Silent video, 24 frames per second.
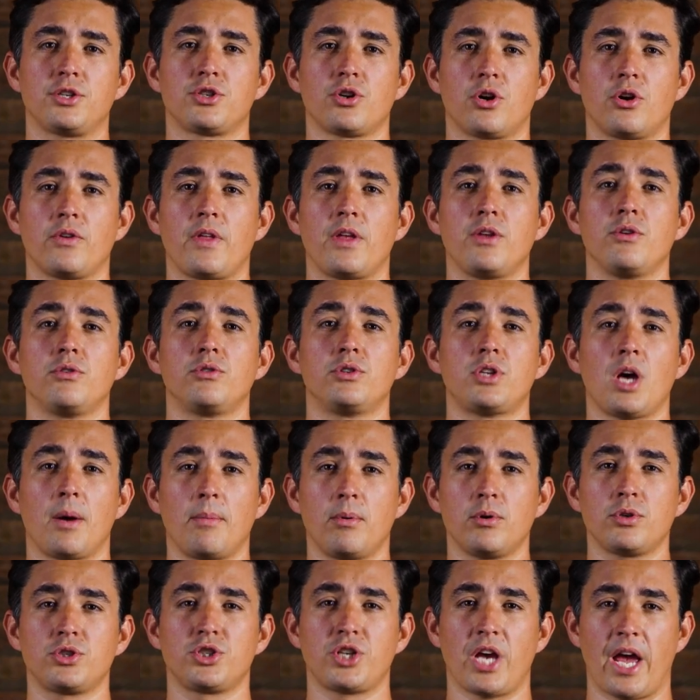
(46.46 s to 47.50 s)
sure that you
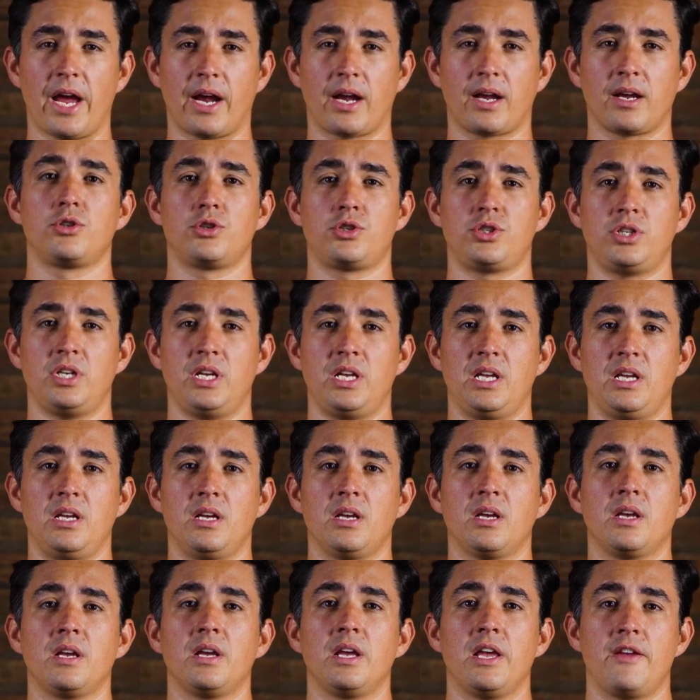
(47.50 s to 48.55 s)
double check to
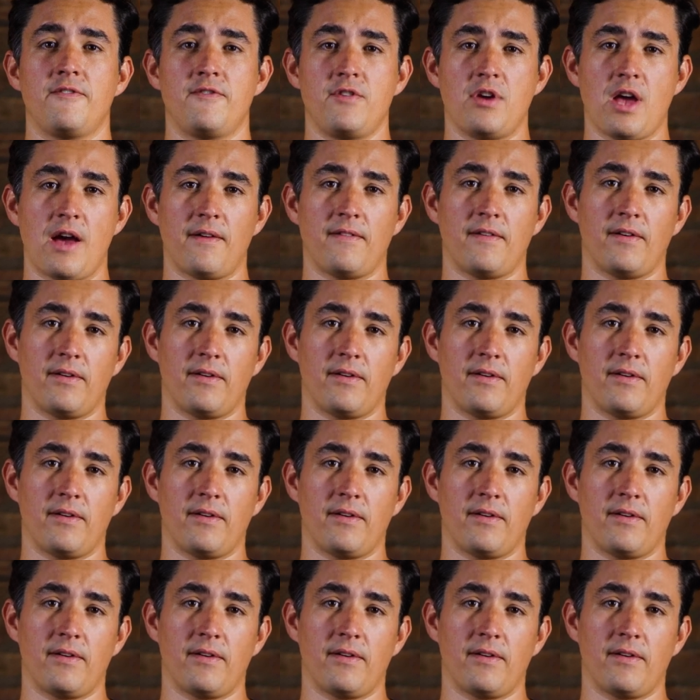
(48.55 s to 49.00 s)
see if you have